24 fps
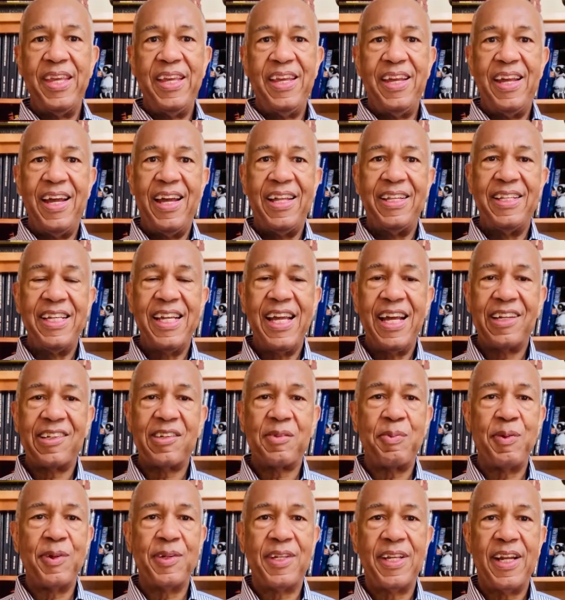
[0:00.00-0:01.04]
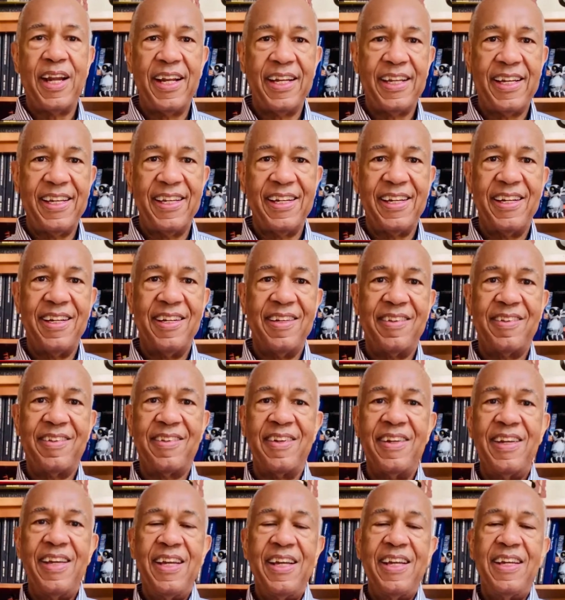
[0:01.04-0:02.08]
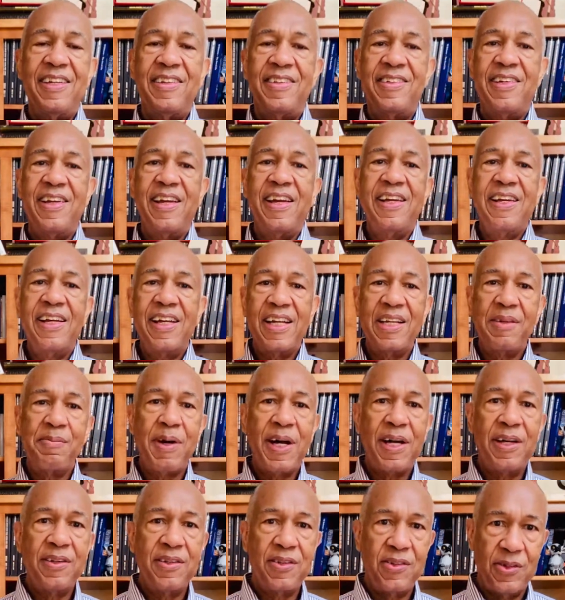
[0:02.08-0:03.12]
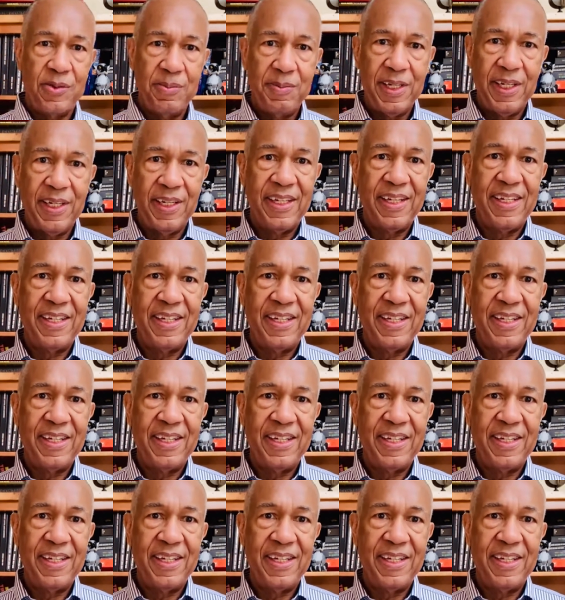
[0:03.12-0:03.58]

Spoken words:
And the expert that I get is Chie Imaizumi.